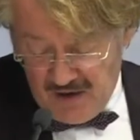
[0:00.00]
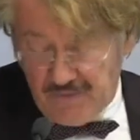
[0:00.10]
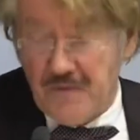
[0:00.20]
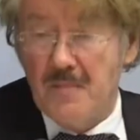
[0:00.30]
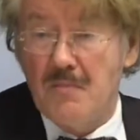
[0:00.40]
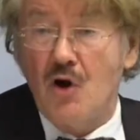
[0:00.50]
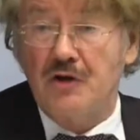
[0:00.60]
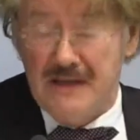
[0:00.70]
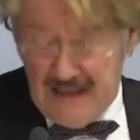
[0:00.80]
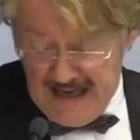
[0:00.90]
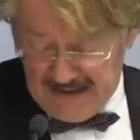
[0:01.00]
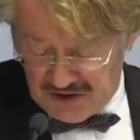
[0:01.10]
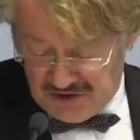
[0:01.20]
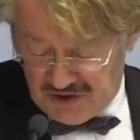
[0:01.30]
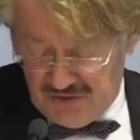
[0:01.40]
of a mocking
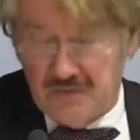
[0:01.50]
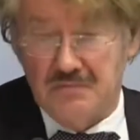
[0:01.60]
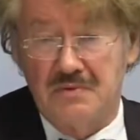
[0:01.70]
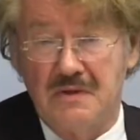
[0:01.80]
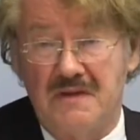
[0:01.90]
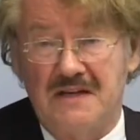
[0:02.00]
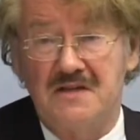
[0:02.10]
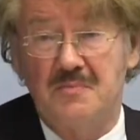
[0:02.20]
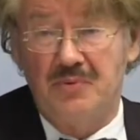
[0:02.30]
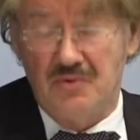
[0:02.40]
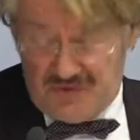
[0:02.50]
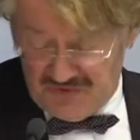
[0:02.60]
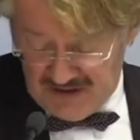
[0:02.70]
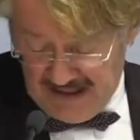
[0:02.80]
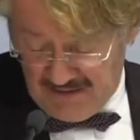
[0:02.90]
attitude. That's important to